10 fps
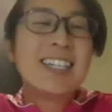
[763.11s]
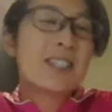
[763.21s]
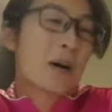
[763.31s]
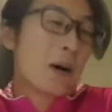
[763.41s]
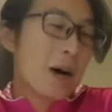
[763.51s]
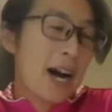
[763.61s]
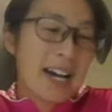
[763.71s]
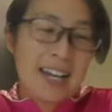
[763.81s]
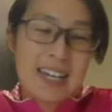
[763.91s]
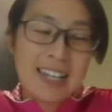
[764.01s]
So
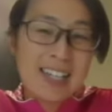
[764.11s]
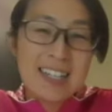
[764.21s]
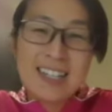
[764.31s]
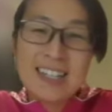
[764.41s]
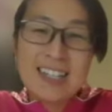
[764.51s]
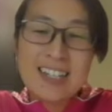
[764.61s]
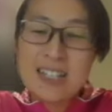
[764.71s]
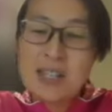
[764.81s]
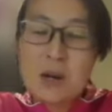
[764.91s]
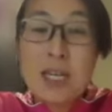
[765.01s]
I,
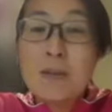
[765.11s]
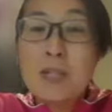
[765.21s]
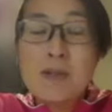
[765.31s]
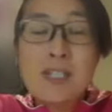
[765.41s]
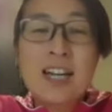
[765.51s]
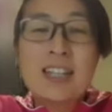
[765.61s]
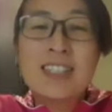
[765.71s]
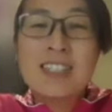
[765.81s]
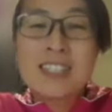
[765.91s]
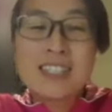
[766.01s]
you know, even if
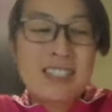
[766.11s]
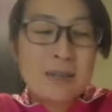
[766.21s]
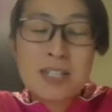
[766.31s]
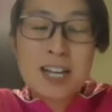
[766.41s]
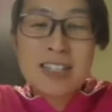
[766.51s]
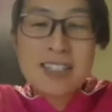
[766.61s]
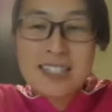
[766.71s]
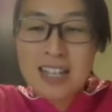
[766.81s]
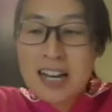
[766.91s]
challenges, some challenges,